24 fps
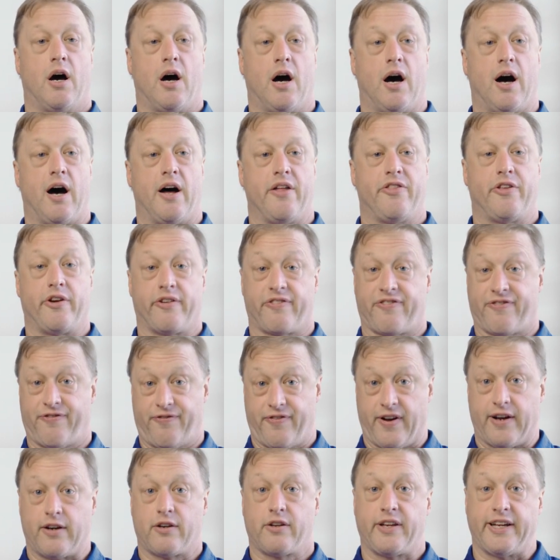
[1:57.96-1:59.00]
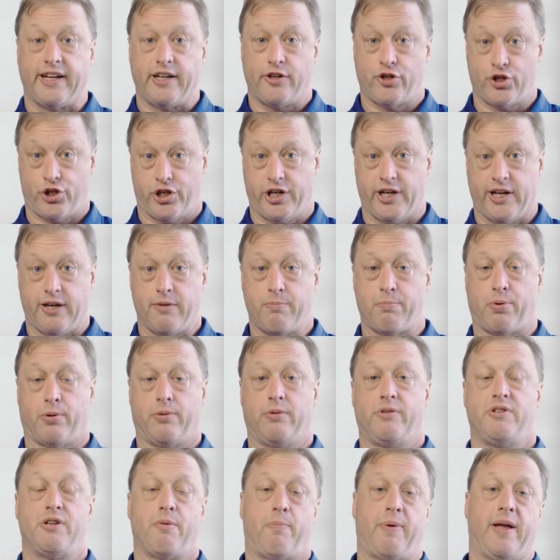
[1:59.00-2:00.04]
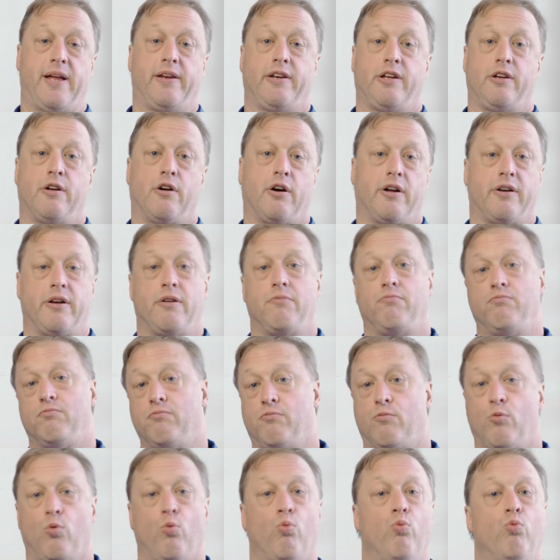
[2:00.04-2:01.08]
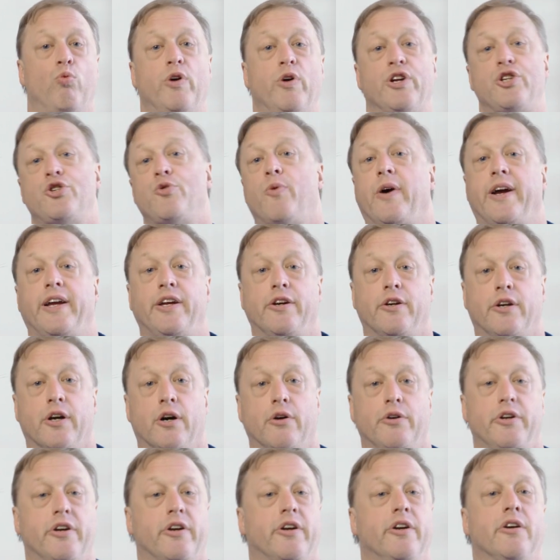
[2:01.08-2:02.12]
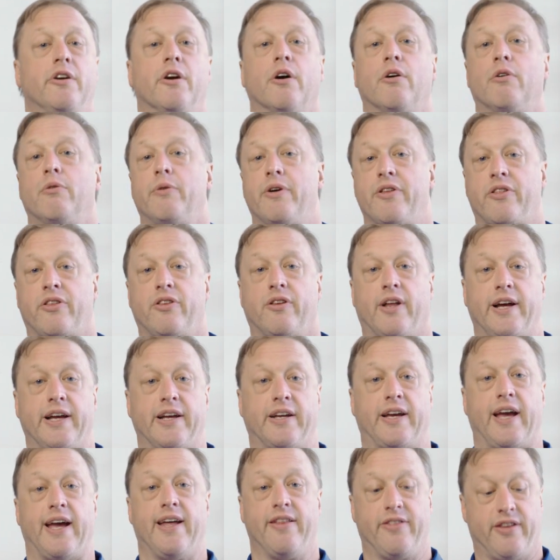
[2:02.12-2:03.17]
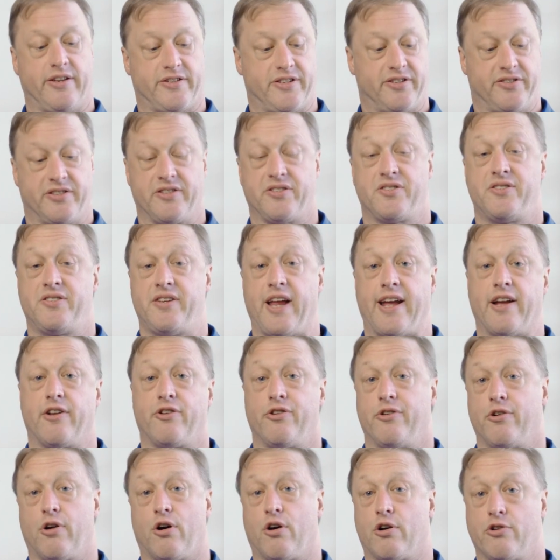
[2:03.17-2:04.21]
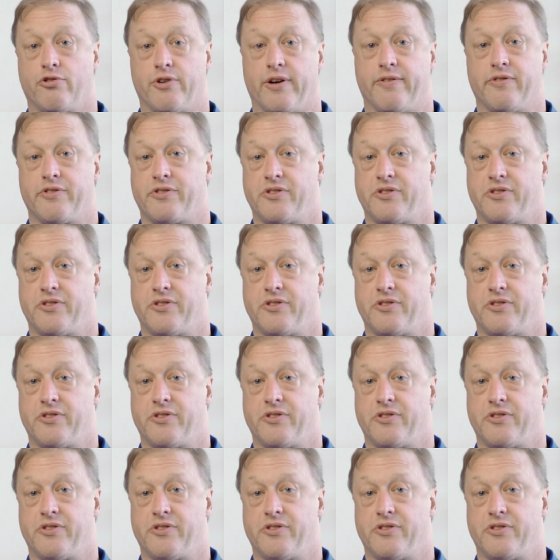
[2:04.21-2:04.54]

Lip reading: They're fairly cheap depending on which way you go. You can go with this is a standard hard drive.